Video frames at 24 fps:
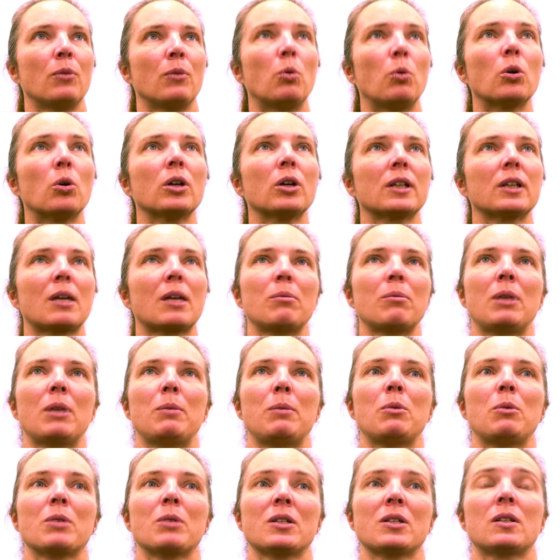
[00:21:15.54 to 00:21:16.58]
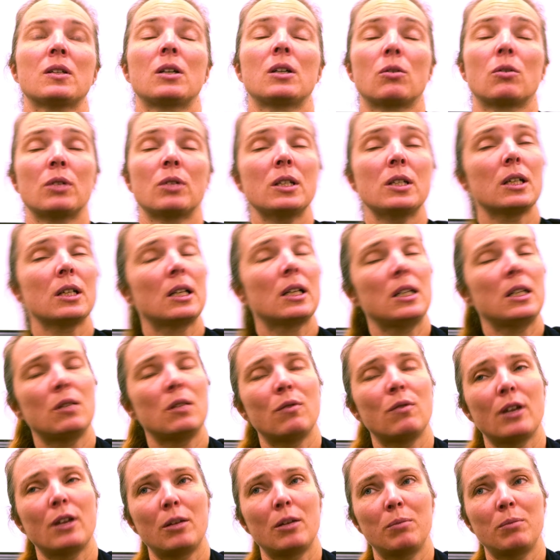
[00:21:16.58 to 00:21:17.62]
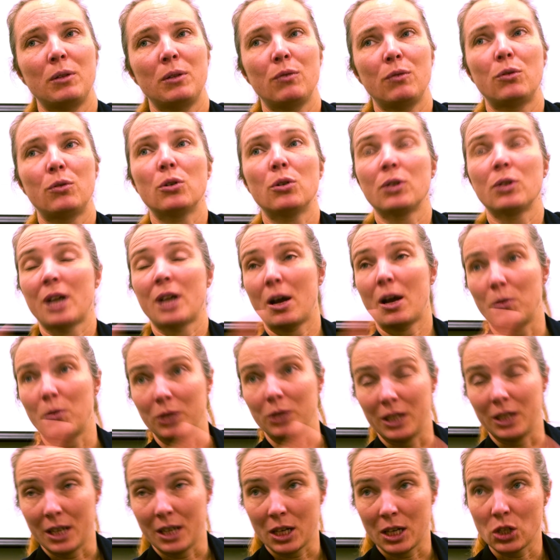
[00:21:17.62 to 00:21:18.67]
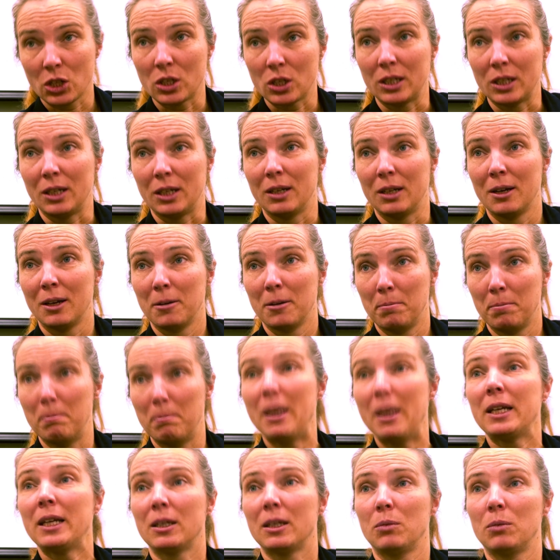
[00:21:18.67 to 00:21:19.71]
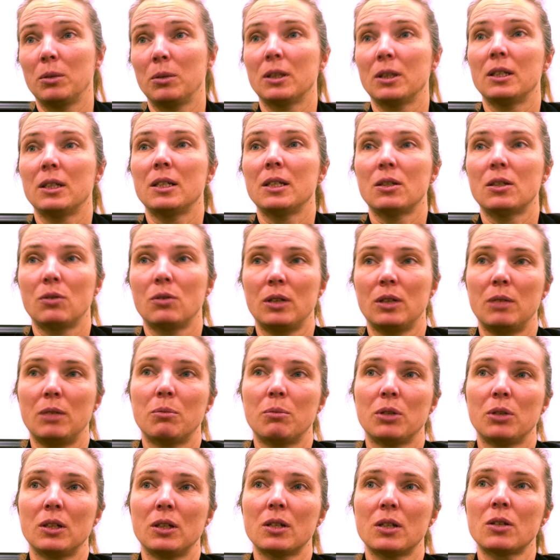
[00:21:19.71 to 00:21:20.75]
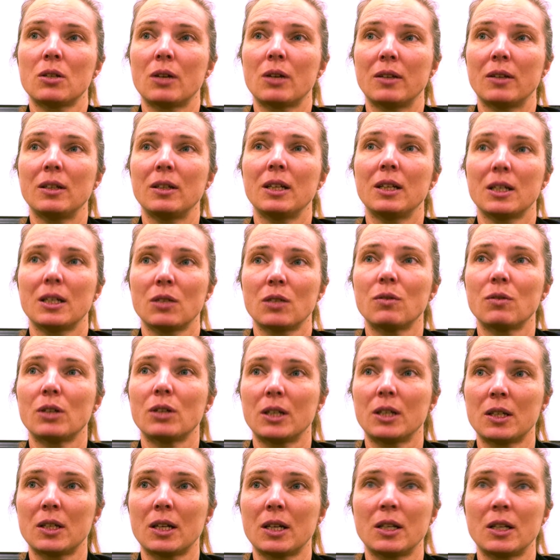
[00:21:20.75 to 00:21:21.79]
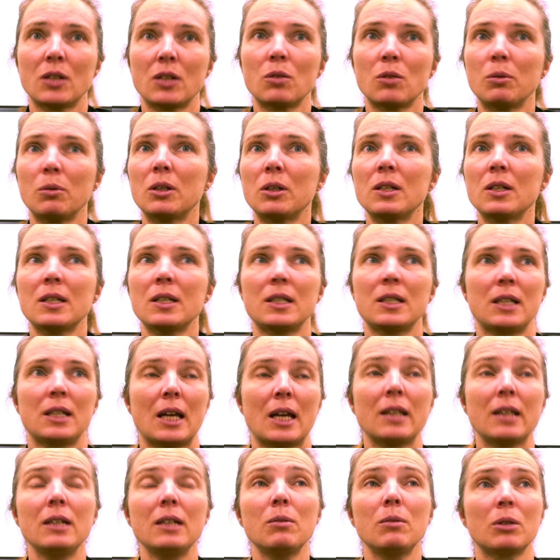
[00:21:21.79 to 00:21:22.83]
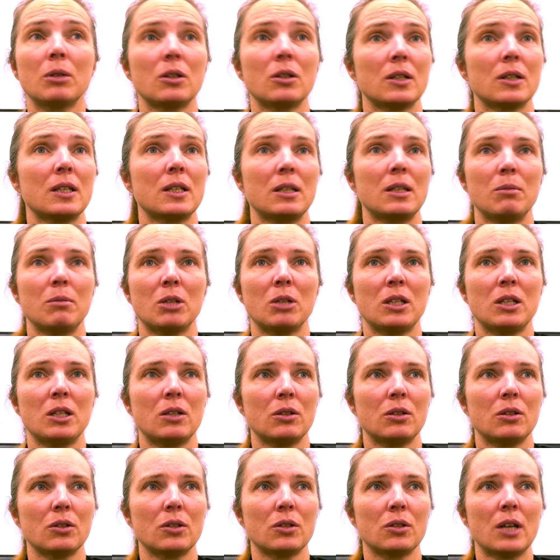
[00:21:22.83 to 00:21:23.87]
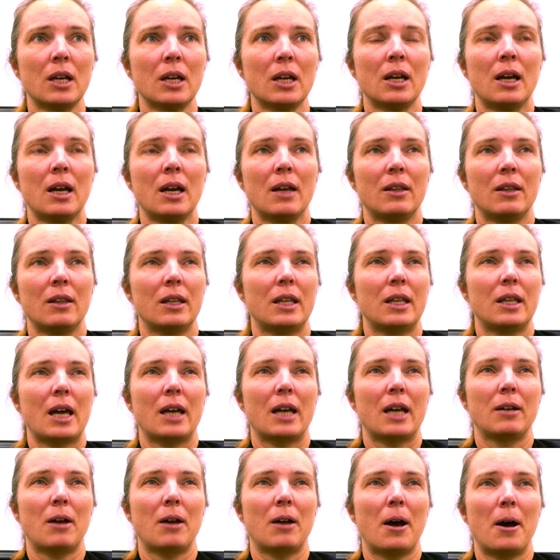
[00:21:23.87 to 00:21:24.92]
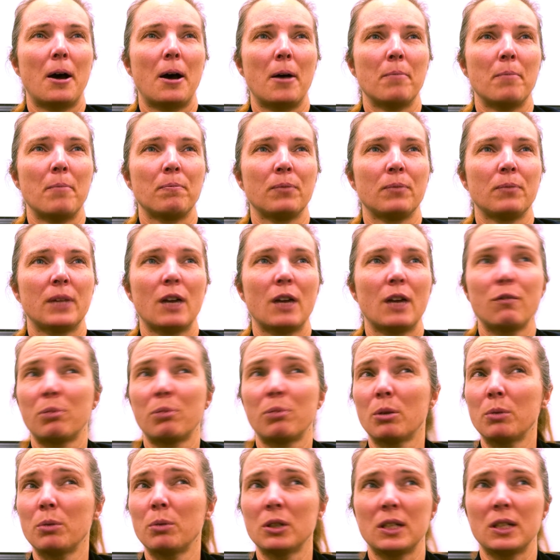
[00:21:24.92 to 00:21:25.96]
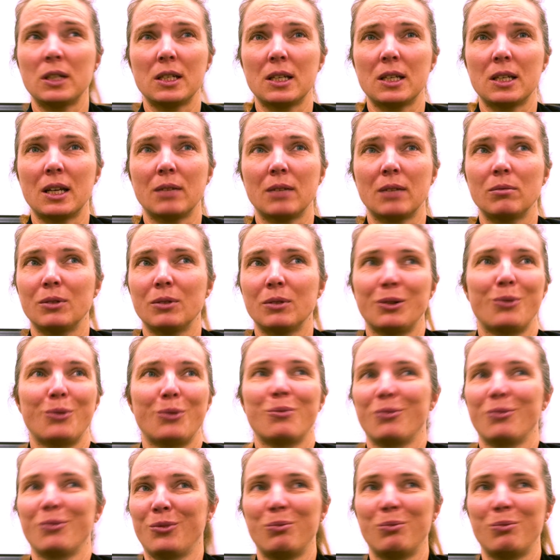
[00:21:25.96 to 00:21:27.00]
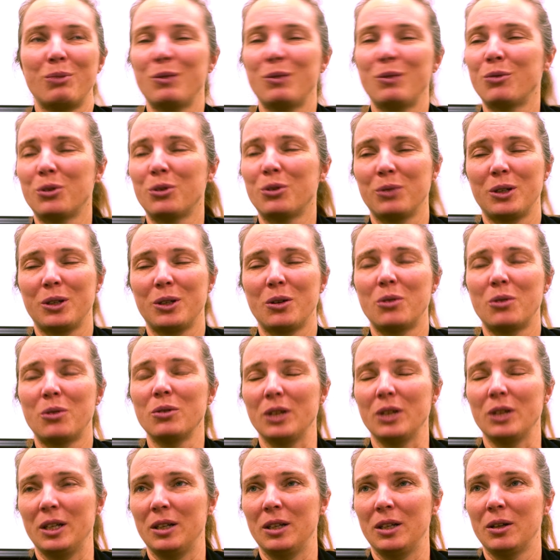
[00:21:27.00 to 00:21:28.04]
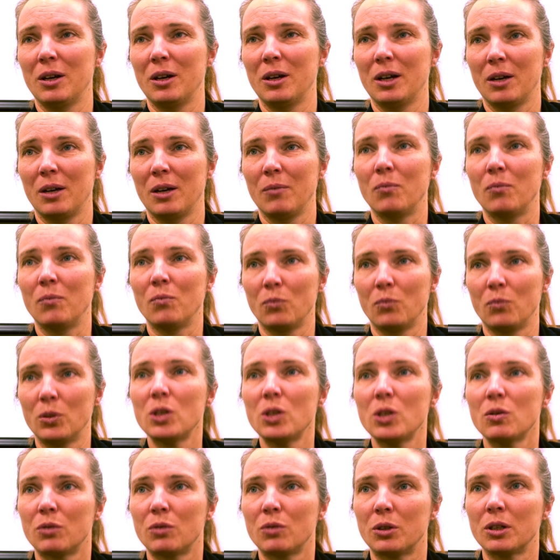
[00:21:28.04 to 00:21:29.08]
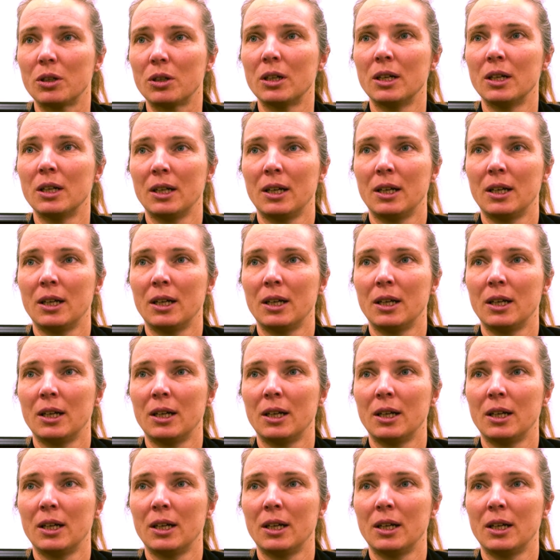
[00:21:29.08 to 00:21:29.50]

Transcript: work that maybe was theoretically developed before, now we can actually make it with these 3D printers. So I think that's very exciting. So we're gonna see materials that have properties that before we could only wish for.